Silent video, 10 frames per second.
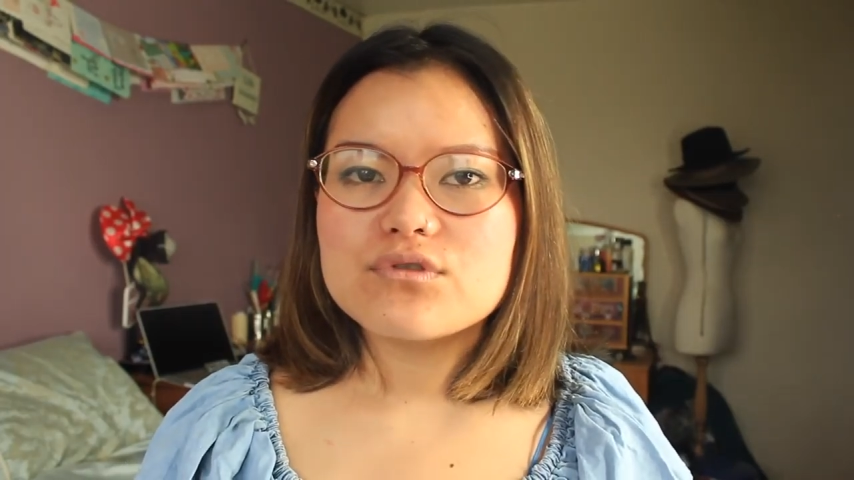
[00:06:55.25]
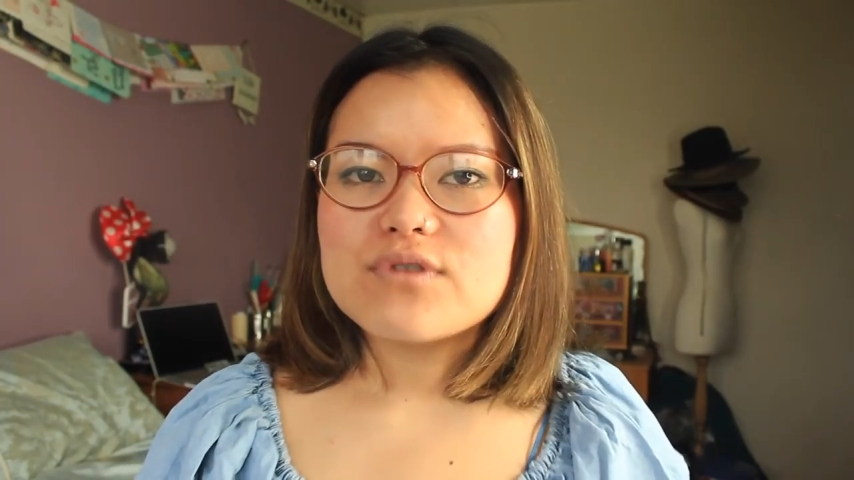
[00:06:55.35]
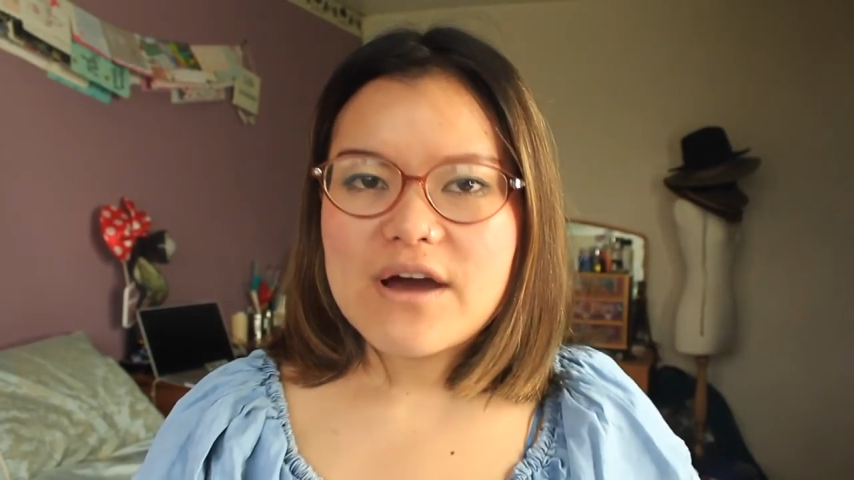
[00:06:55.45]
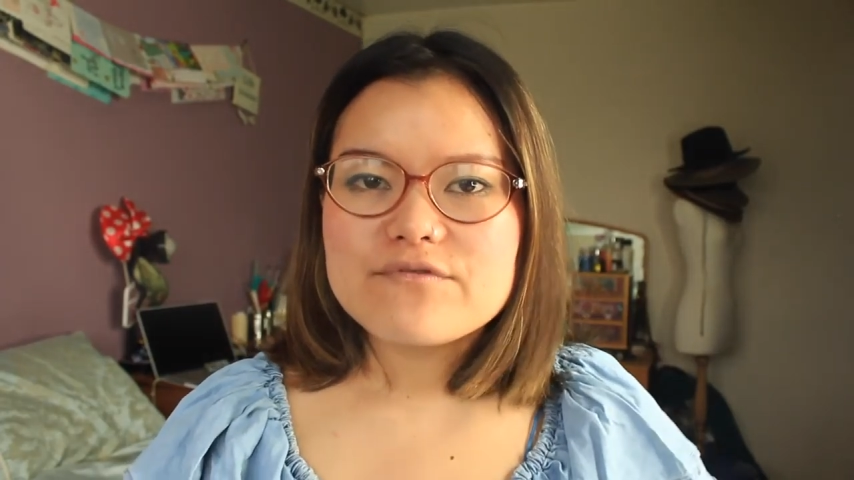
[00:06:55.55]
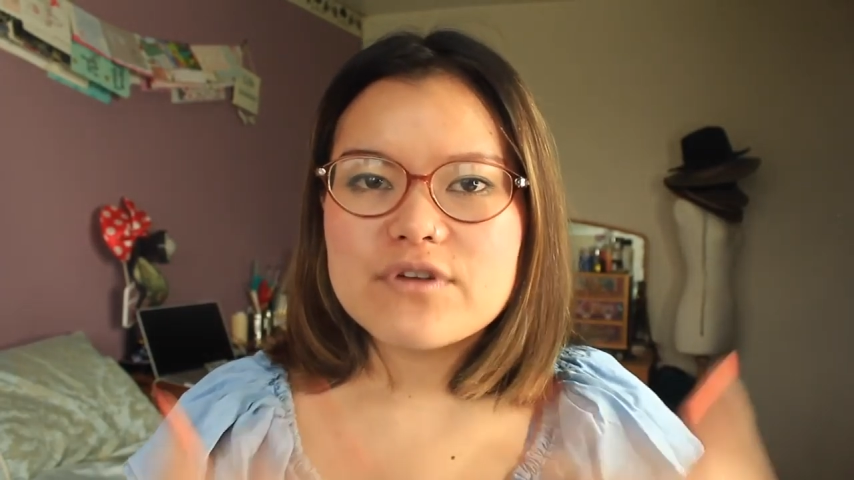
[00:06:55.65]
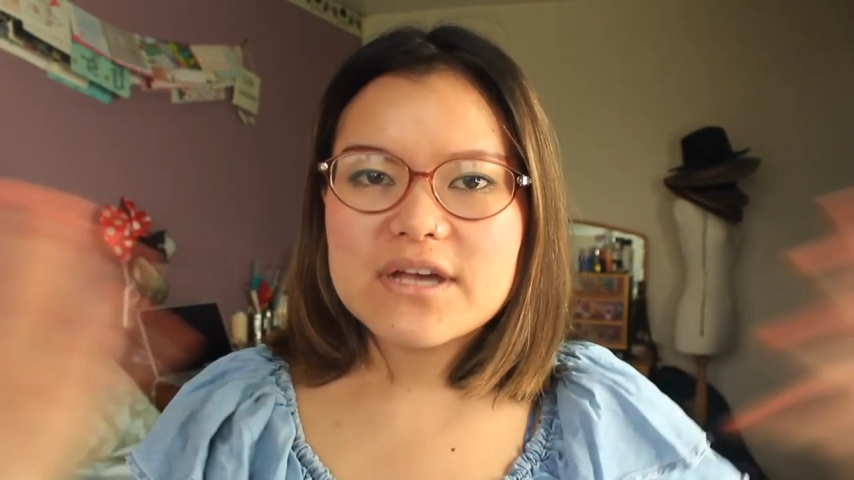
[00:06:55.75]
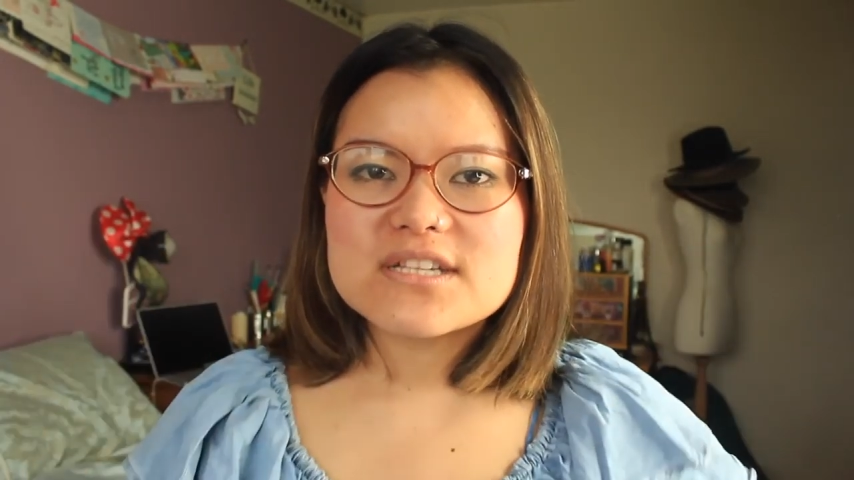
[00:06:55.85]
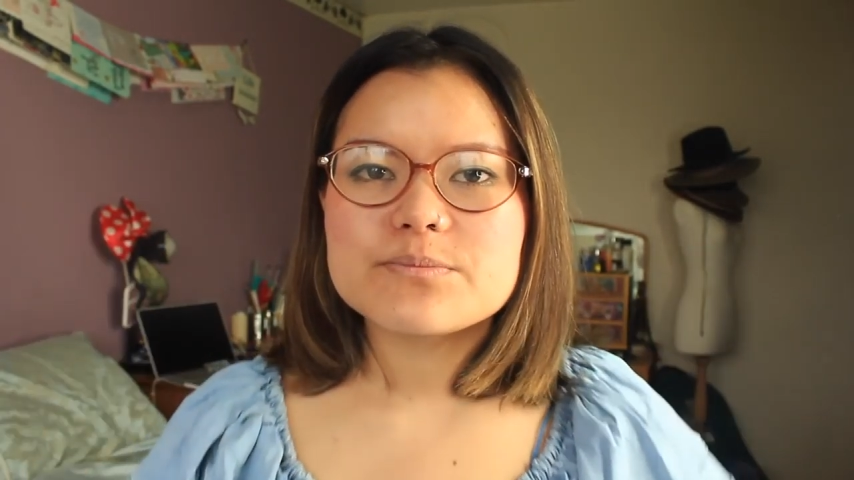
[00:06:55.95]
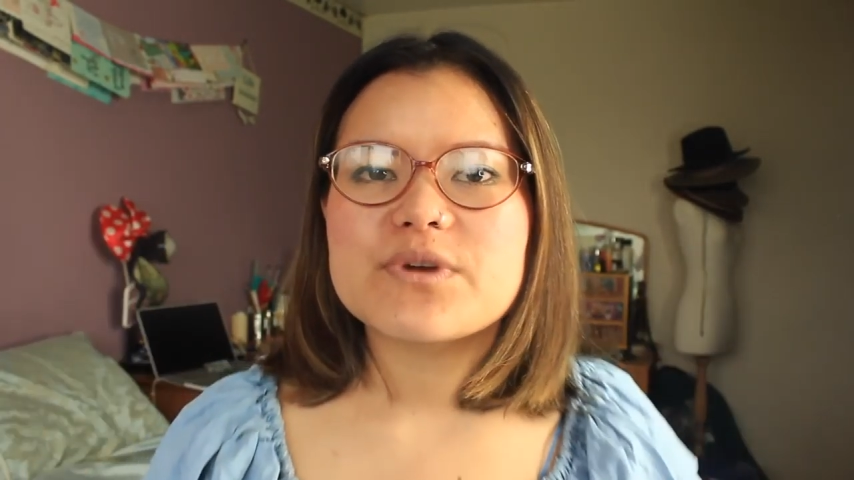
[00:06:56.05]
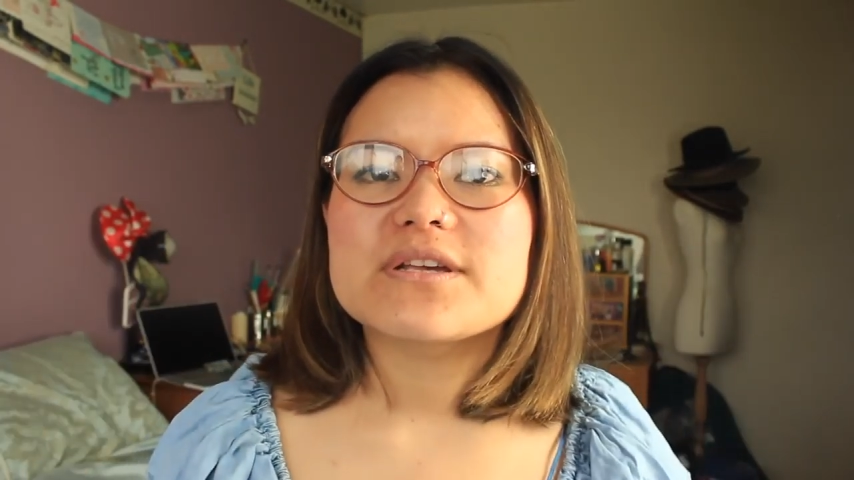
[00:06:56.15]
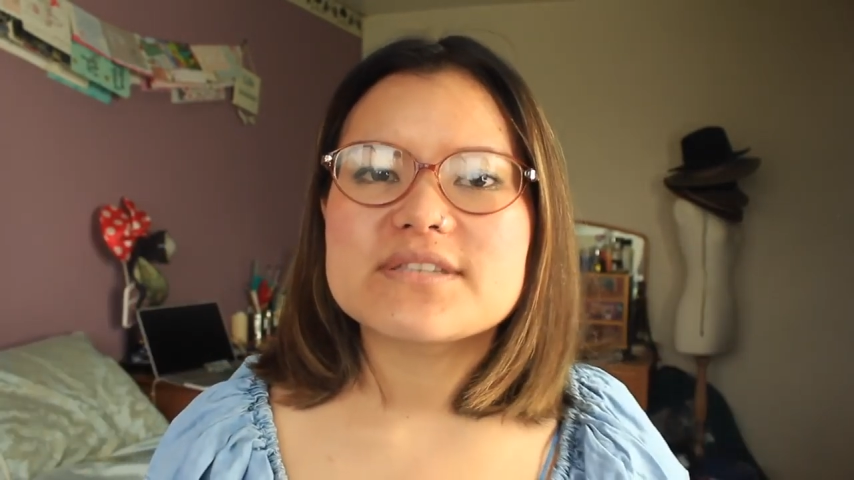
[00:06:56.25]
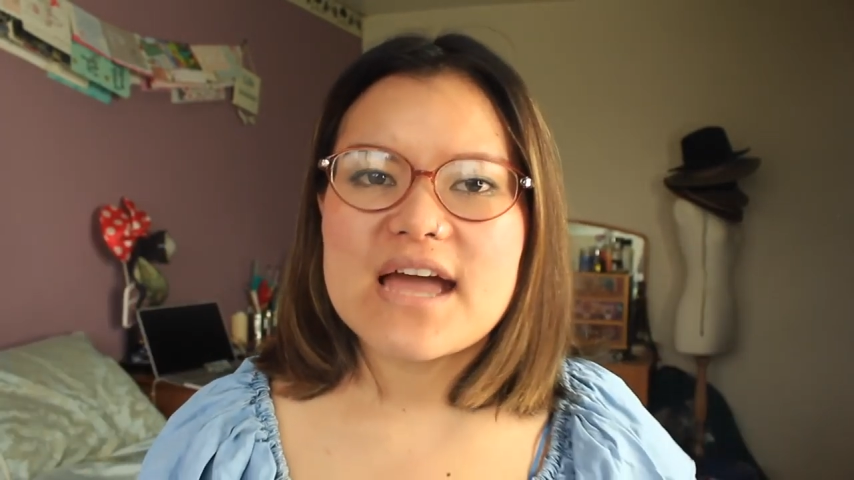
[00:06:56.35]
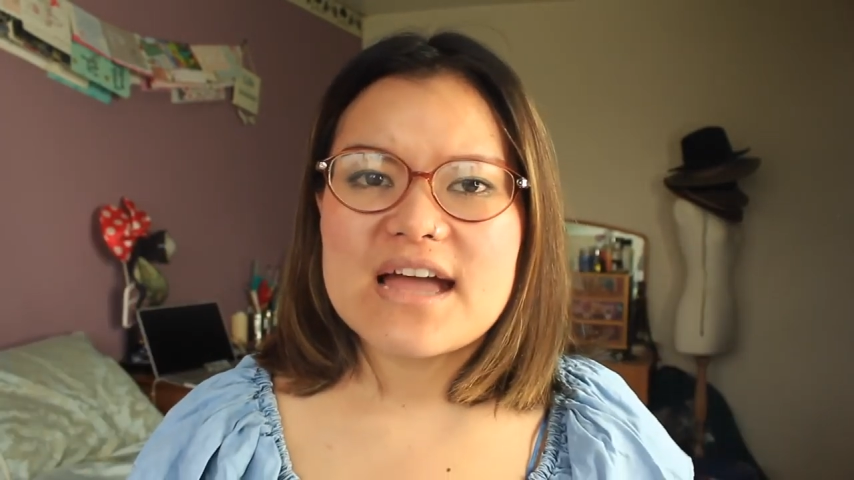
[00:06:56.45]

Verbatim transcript: You have to express